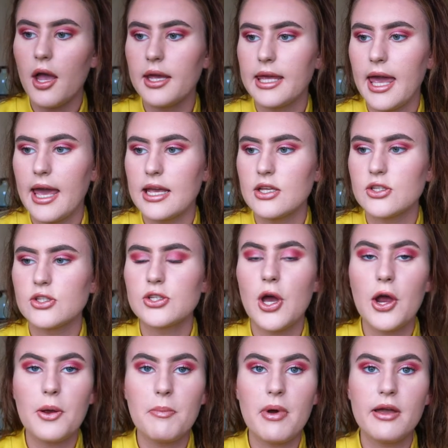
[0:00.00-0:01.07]
Okay,
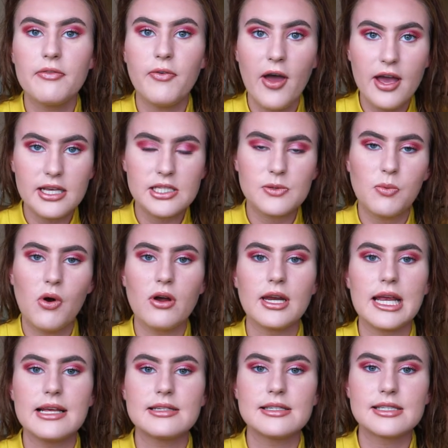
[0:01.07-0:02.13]
so my first one
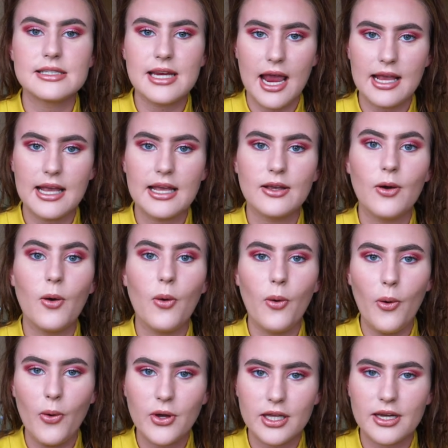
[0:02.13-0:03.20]
is staying
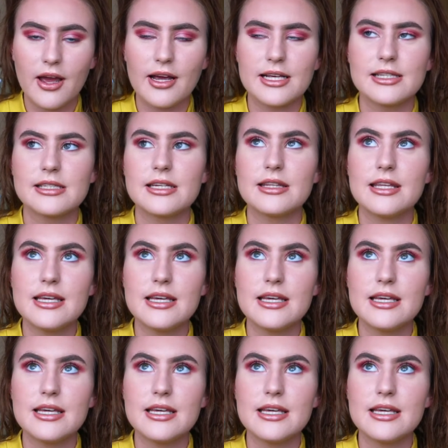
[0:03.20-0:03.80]
organised.